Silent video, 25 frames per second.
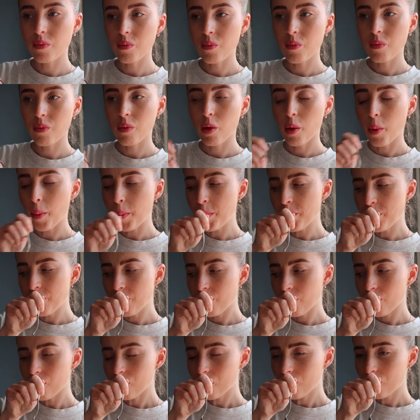This is not
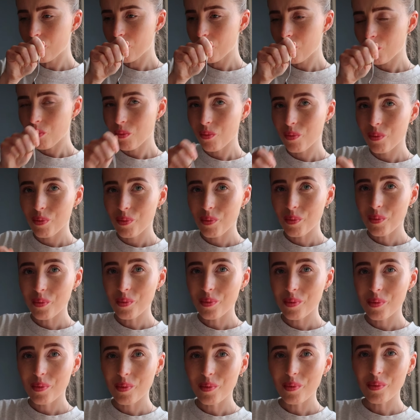uncommon. In fact, the top
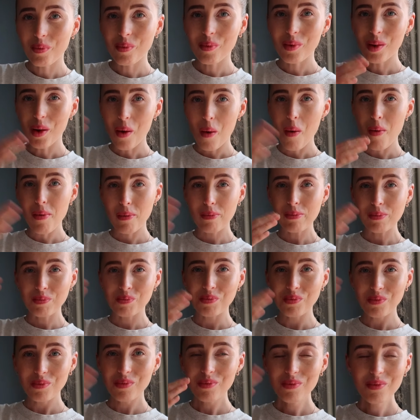selling grocery items of
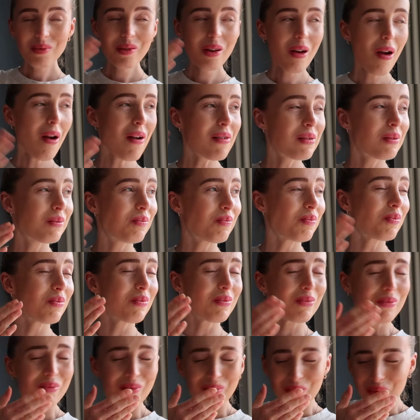2022
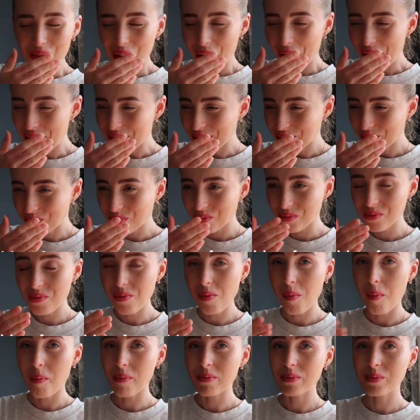don't look good.
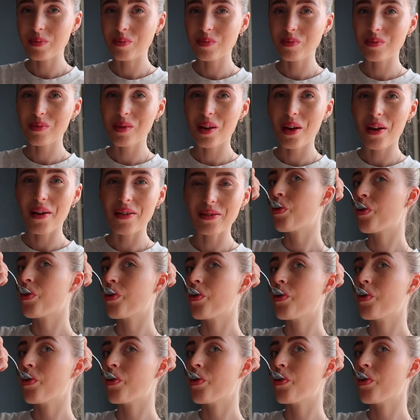Fruits and vegetables.